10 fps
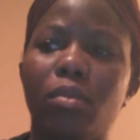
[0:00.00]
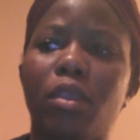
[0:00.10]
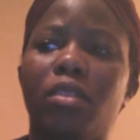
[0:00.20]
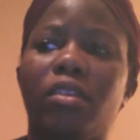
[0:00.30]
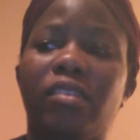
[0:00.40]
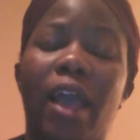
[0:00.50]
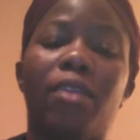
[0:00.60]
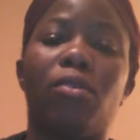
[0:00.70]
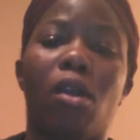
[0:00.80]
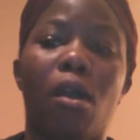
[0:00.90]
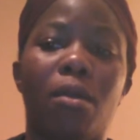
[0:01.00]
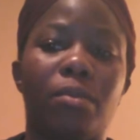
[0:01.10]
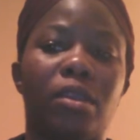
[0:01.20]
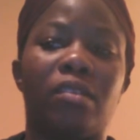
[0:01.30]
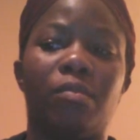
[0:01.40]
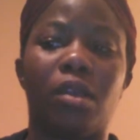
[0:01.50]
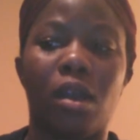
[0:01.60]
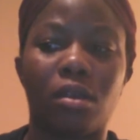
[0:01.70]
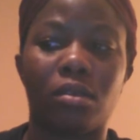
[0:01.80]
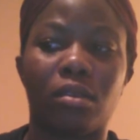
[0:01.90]
the title caught me is
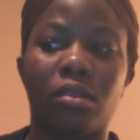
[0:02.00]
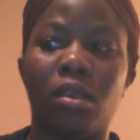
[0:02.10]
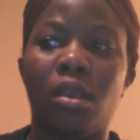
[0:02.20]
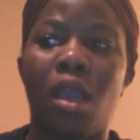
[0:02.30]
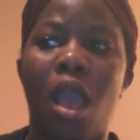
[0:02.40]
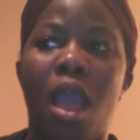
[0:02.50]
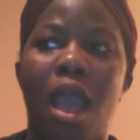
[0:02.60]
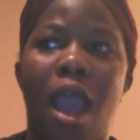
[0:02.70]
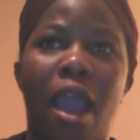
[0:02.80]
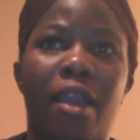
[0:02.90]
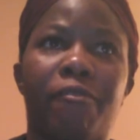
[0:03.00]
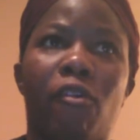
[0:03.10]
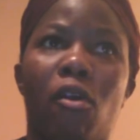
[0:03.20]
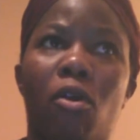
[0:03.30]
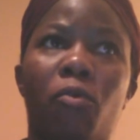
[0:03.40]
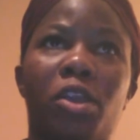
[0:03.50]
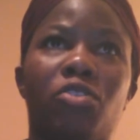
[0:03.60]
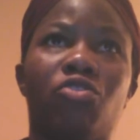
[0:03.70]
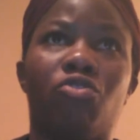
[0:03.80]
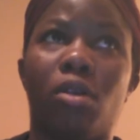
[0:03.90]
because I've always
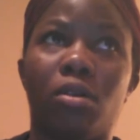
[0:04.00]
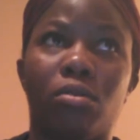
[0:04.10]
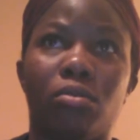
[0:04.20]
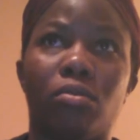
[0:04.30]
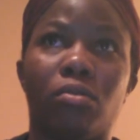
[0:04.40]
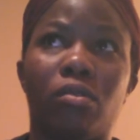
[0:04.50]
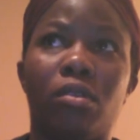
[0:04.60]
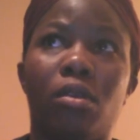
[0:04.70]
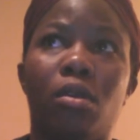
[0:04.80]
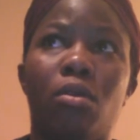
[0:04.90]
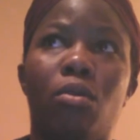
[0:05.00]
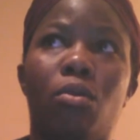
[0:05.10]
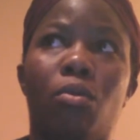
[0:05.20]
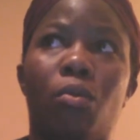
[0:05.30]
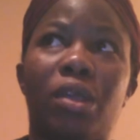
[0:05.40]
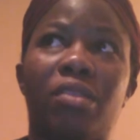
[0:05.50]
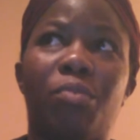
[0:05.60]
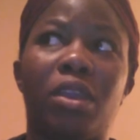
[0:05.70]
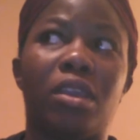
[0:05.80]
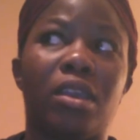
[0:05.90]
struggled with
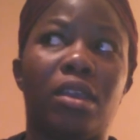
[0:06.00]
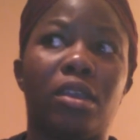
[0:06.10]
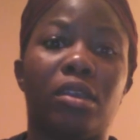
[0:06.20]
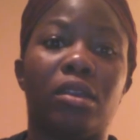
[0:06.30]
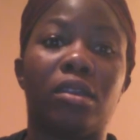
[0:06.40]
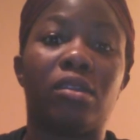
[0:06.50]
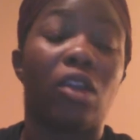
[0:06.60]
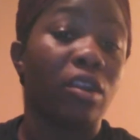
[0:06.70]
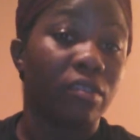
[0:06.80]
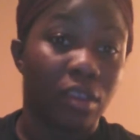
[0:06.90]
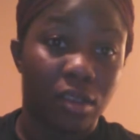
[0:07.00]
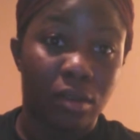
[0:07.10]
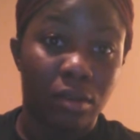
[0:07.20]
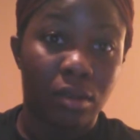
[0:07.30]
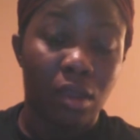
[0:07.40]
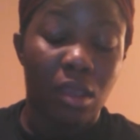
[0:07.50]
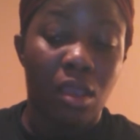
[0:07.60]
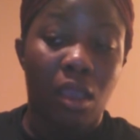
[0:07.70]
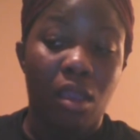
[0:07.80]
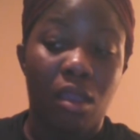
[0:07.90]
being dark skinned,
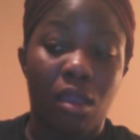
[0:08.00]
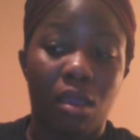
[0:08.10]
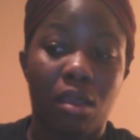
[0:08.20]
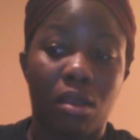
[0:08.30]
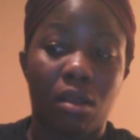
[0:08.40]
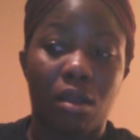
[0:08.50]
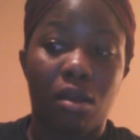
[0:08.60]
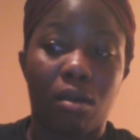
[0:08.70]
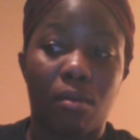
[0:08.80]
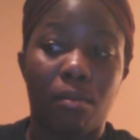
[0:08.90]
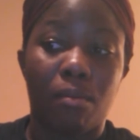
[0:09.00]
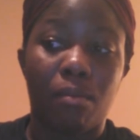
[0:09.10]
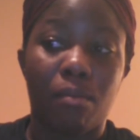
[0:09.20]
and